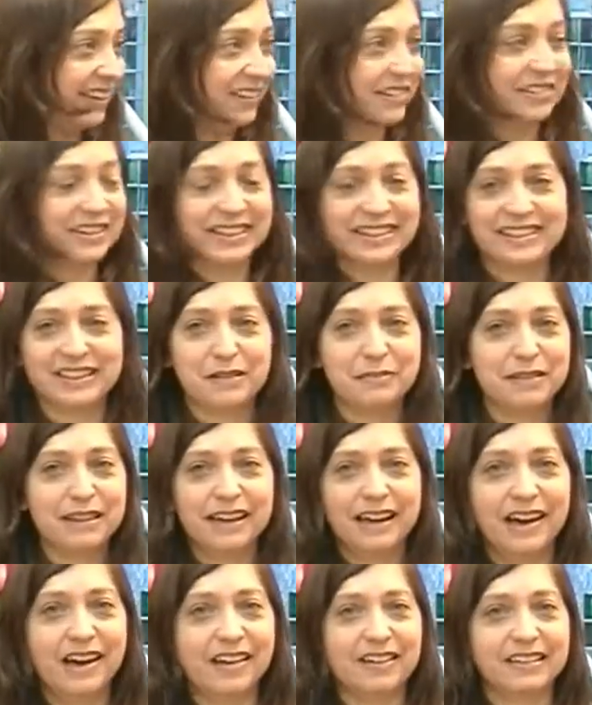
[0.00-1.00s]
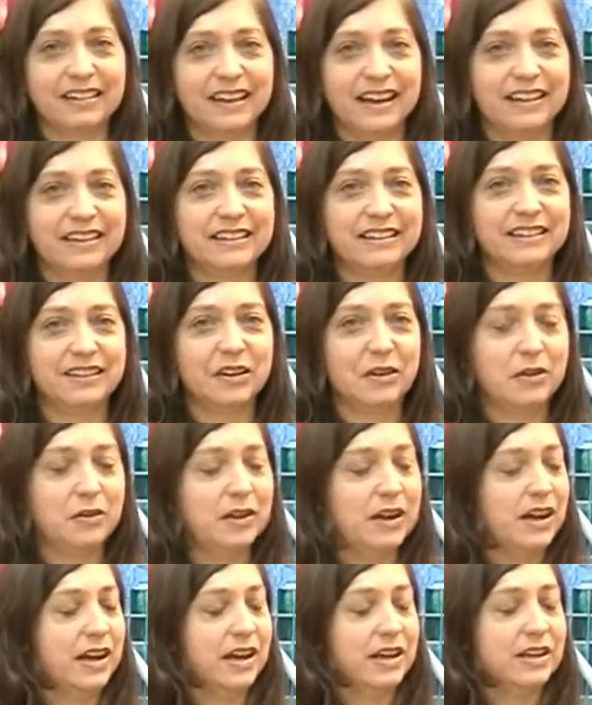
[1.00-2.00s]
doing something else. And
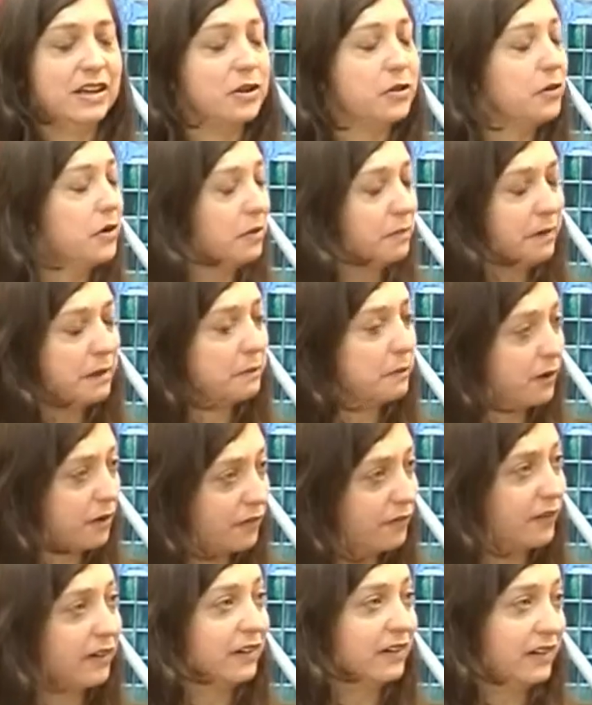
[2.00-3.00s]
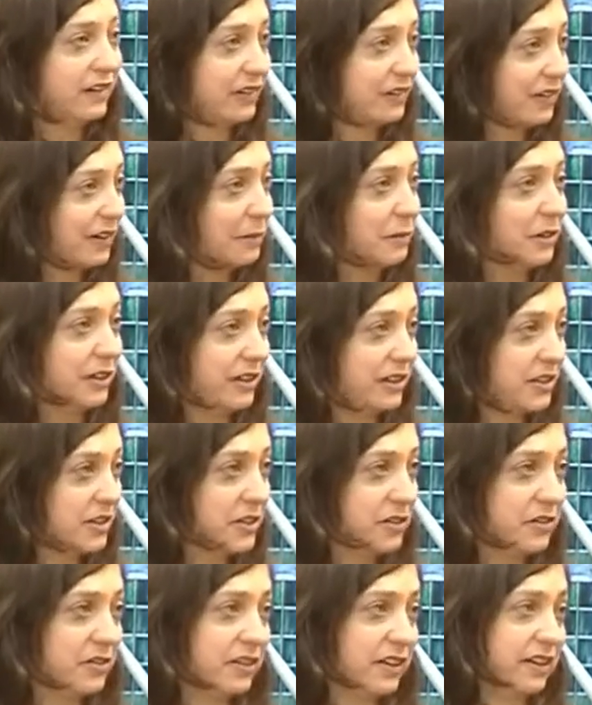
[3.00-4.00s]
so you could be perfectly normal in
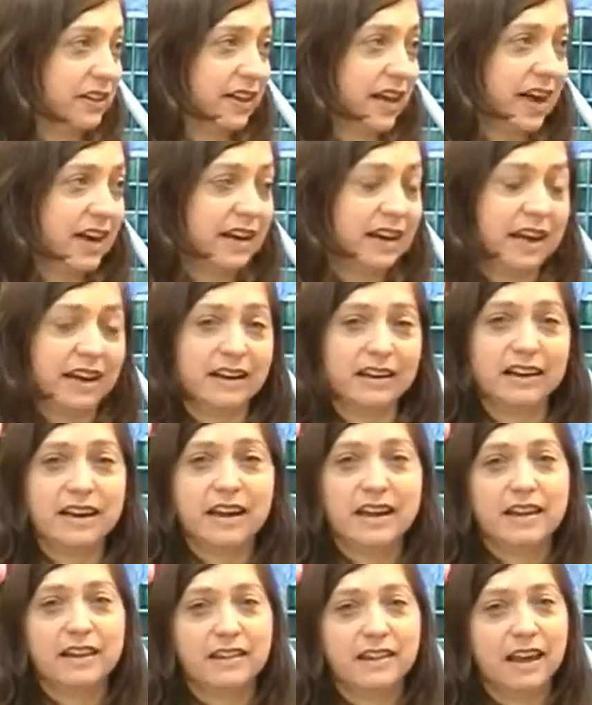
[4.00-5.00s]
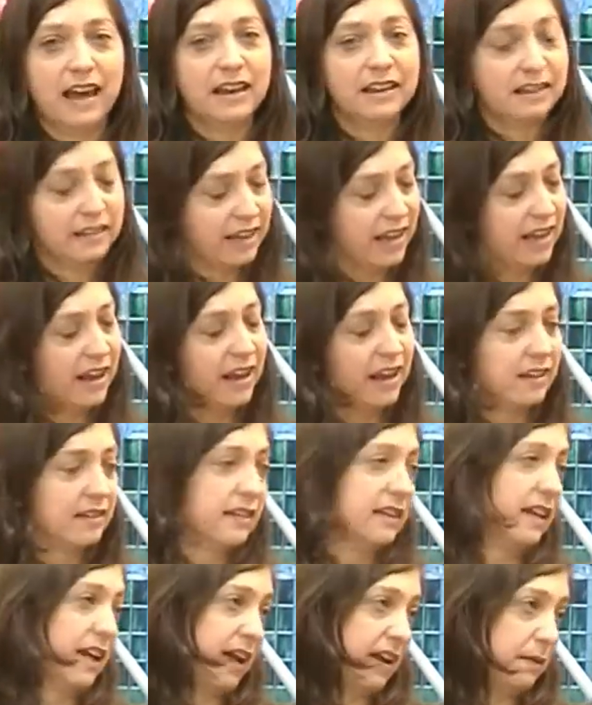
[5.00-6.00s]
choosing that. And that, that has
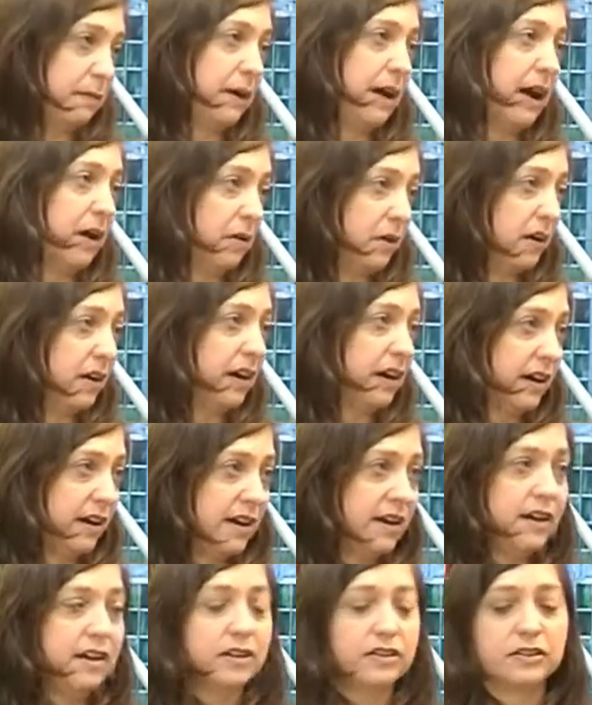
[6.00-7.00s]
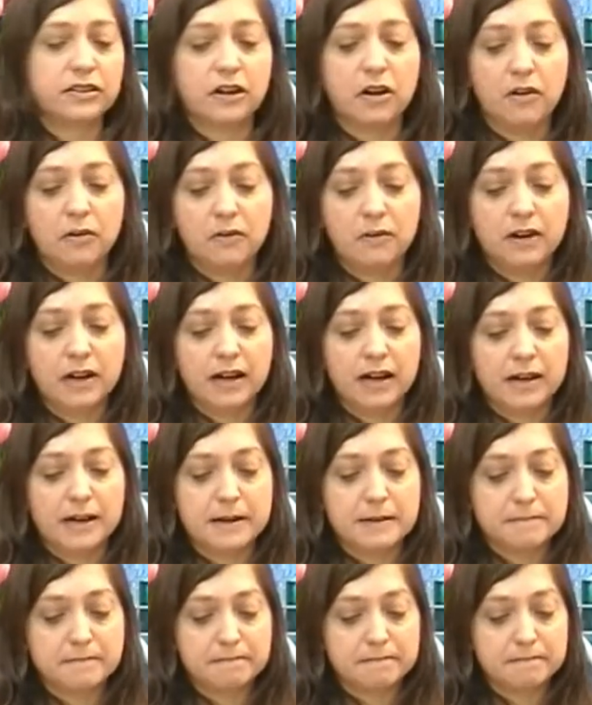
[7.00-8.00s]
a lot of power. Mm. So,
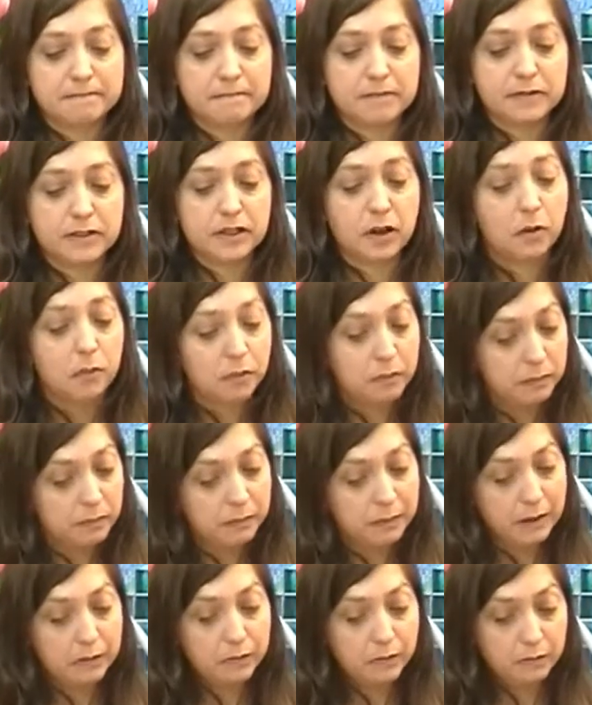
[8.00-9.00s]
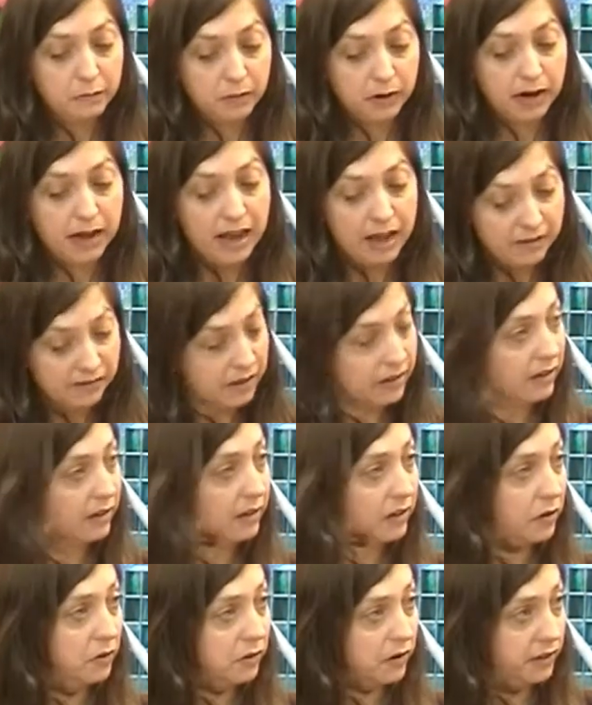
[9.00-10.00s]
um, so we, we're having a
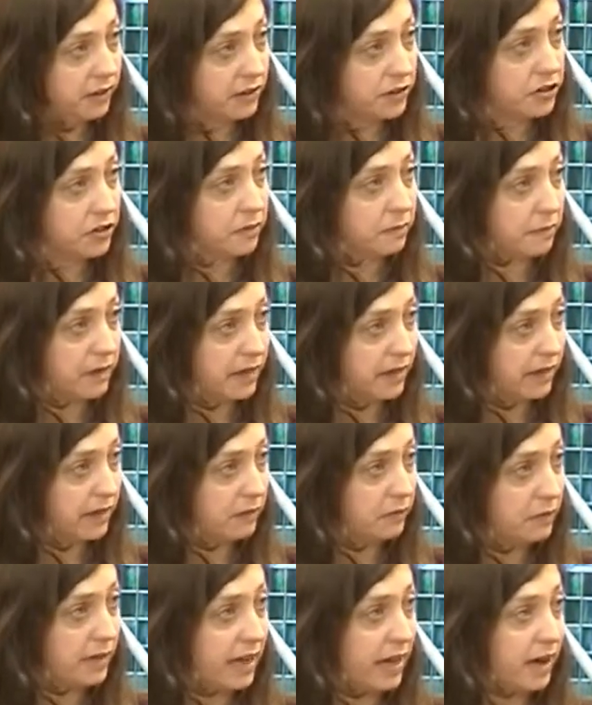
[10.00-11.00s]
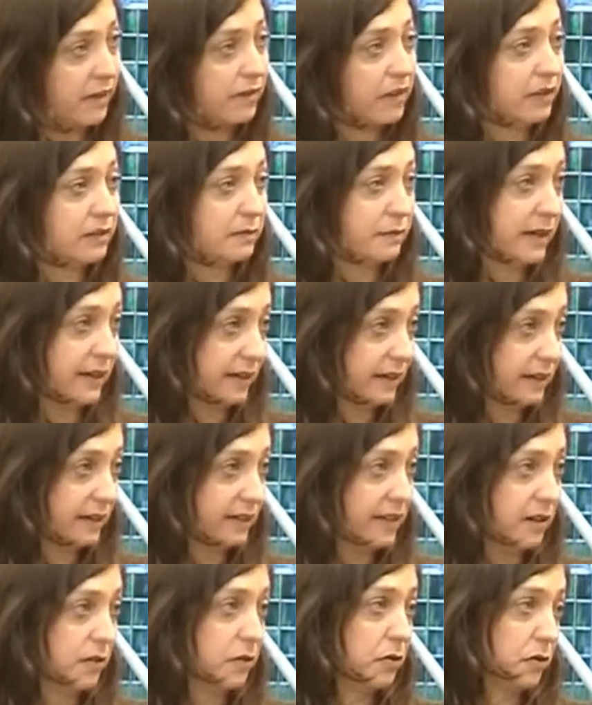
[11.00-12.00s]
coalition meeting. We have these meetings
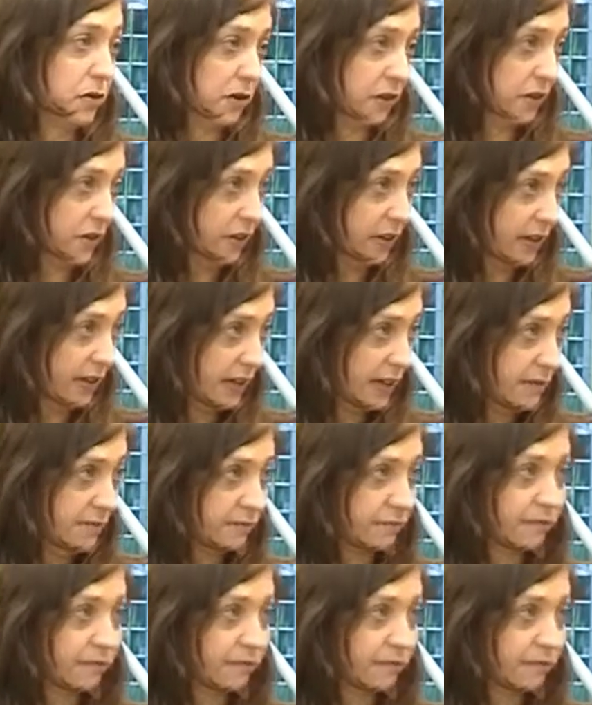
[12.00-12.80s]
now quarterly.